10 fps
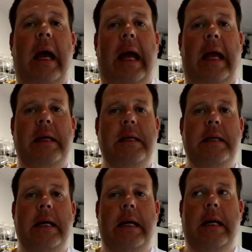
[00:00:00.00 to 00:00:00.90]

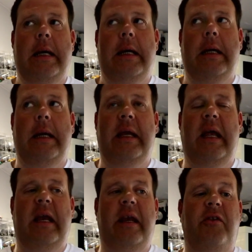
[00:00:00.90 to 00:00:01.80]
and
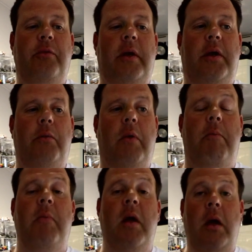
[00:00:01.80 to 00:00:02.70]
into a new
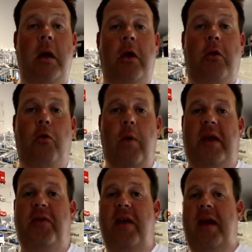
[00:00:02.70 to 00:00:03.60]
one.
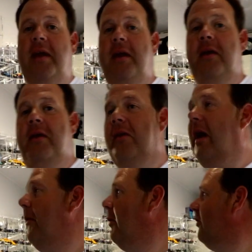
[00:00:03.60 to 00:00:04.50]
Quick thing that
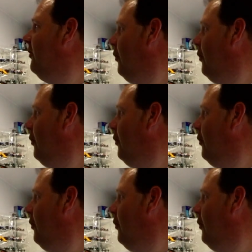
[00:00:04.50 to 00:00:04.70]
I want to